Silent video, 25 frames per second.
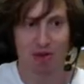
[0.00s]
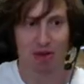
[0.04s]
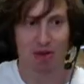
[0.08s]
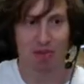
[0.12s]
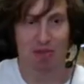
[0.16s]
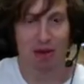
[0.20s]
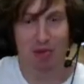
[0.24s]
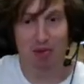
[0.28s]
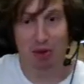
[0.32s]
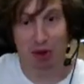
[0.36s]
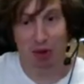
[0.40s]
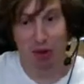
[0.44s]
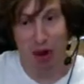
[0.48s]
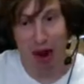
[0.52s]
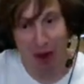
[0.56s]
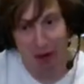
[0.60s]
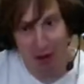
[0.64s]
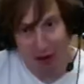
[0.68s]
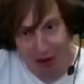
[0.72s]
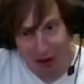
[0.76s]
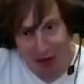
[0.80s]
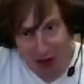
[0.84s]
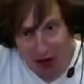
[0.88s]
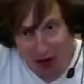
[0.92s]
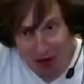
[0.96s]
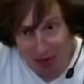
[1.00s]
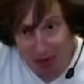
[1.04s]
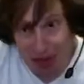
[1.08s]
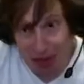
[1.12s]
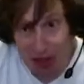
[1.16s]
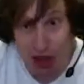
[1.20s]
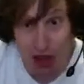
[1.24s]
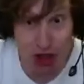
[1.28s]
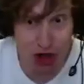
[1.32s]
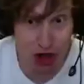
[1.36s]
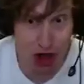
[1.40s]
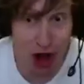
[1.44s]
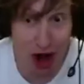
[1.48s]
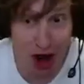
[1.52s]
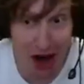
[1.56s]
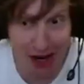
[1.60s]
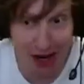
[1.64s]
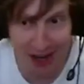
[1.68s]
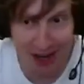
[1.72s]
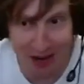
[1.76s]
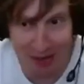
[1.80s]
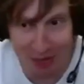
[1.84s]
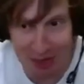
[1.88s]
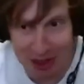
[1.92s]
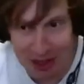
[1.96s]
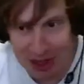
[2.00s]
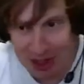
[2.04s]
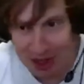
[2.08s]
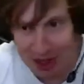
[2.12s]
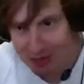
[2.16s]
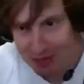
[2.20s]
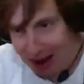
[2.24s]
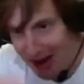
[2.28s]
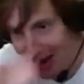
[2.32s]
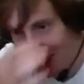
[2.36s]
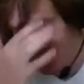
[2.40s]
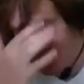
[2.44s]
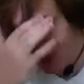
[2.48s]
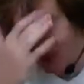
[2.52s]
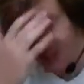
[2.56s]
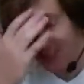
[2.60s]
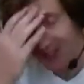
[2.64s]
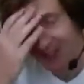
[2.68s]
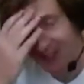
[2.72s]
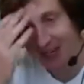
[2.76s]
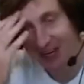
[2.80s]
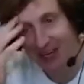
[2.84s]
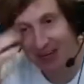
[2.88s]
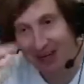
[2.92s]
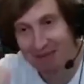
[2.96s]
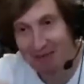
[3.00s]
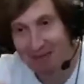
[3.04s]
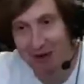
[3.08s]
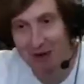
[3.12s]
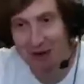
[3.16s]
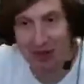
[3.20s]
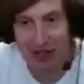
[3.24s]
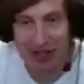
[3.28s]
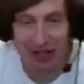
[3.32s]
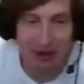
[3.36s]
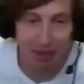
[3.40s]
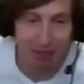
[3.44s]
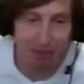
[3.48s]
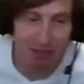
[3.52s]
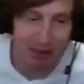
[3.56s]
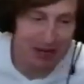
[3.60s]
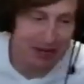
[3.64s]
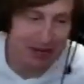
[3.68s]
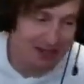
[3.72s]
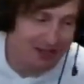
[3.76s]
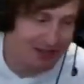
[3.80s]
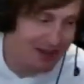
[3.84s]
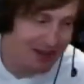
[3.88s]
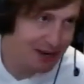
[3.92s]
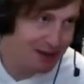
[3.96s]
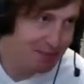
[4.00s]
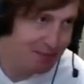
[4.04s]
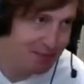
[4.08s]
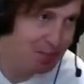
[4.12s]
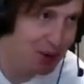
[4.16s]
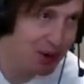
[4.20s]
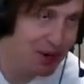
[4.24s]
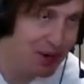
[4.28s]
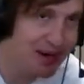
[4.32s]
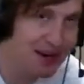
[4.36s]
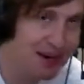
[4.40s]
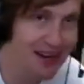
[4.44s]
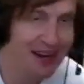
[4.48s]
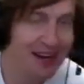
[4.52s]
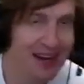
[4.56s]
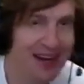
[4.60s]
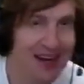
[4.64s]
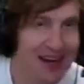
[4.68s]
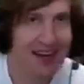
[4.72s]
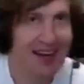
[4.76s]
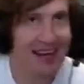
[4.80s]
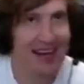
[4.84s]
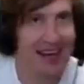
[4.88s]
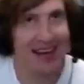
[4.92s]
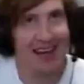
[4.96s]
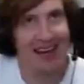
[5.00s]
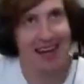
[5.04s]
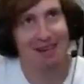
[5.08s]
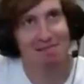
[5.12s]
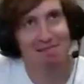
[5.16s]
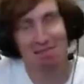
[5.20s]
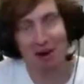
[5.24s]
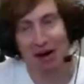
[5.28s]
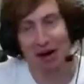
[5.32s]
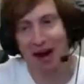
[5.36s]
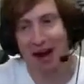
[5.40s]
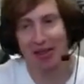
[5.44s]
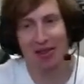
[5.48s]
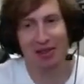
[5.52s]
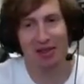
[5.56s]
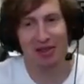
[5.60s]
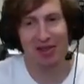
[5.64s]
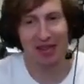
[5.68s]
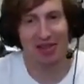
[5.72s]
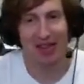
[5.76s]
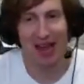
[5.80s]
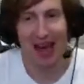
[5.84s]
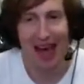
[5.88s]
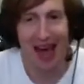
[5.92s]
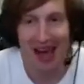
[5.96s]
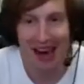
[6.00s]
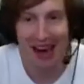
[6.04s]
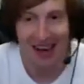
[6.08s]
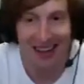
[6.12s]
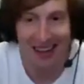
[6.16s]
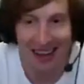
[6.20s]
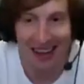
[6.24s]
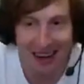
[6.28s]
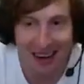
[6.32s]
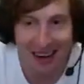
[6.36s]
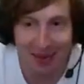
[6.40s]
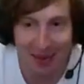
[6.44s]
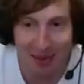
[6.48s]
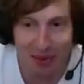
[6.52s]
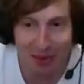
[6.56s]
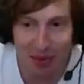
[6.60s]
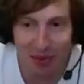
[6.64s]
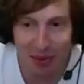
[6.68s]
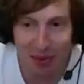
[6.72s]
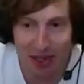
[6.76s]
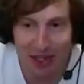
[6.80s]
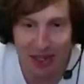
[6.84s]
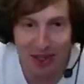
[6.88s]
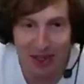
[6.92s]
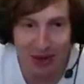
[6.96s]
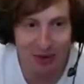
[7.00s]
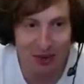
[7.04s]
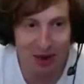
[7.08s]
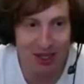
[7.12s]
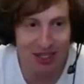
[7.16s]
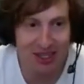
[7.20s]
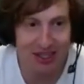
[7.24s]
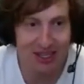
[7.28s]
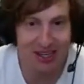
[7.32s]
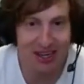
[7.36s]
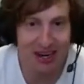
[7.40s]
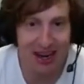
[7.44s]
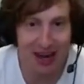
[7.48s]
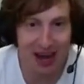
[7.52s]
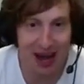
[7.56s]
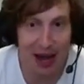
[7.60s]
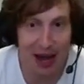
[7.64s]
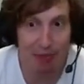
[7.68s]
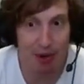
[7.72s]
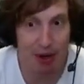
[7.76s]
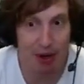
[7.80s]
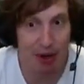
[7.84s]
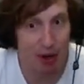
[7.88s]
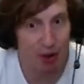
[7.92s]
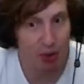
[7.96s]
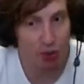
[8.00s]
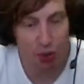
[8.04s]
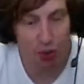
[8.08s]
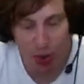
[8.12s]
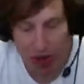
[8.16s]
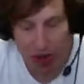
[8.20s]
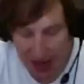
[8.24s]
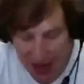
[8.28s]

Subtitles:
the people around us are going to be shocked that we smashed this museum piece. But other than that, like, what's the worst that's going to happen? We